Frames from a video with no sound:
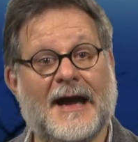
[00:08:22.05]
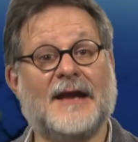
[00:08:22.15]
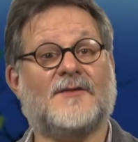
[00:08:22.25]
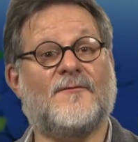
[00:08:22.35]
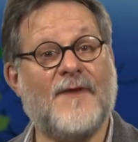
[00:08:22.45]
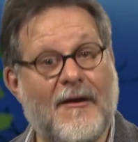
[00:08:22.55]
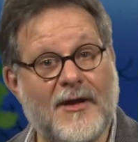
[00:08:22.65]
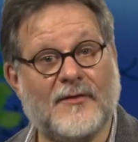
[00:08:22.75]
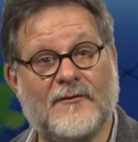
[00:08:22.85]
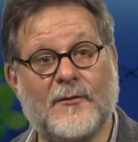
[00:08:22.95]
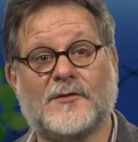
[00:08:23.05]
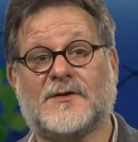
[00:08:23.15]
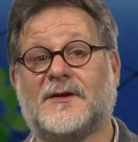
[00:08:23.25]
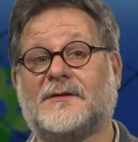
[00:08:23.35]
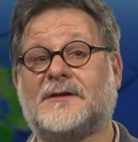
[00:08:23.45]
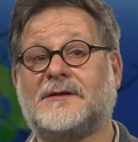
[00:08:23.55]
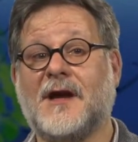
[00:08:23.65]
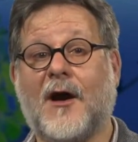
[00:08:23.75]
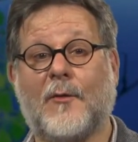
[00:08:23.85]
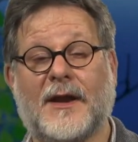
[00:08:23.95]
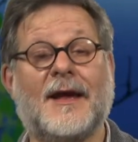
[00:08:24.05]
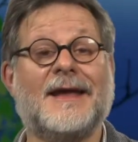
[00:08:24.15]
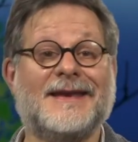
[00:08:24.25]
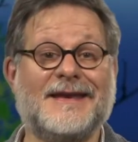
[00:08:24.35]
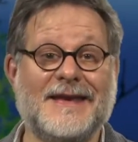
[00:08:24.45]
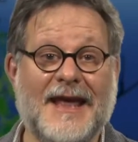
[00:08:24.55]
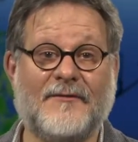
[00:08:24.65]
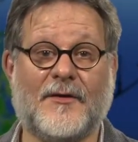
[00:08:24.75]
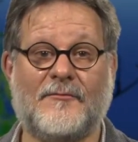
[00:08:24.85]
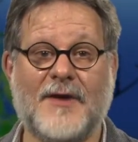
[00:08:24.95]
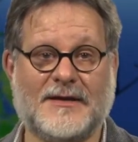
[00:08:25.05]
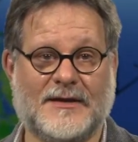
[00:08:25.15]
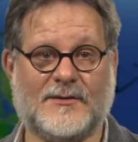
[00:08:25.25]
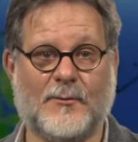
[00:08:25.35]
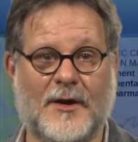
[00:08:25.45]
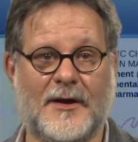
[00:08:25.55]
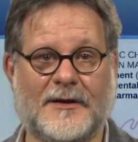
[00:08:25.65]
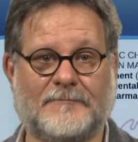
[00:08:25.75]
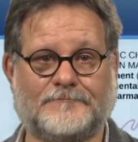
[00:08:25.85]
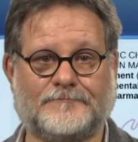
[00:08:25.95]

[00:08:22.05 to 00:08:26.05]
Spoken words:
and it's very unfortunate that Darwin never read his work.